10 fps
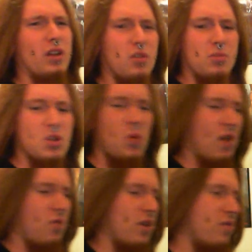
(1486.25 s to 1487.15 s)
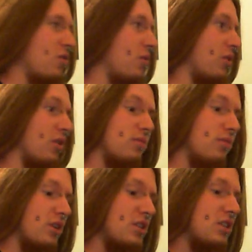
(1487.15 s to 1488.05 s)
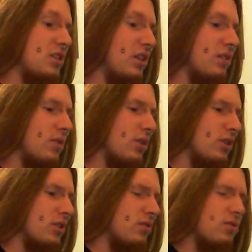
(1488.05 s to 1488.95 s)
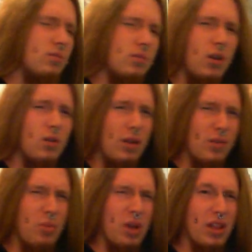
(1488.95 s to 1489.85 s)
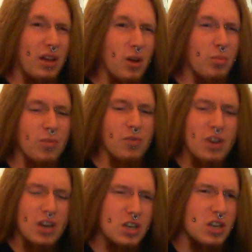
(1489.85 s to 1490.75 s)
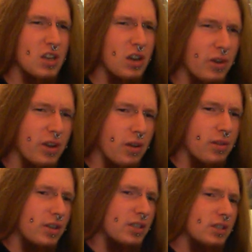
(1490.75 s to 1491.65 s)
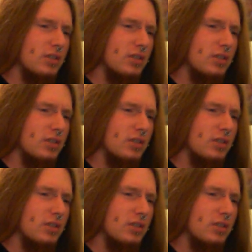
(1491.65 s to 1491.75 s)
So I'm still halfway through on the 360 version. I'm gonna have to pick that up and finish it tonight, I think.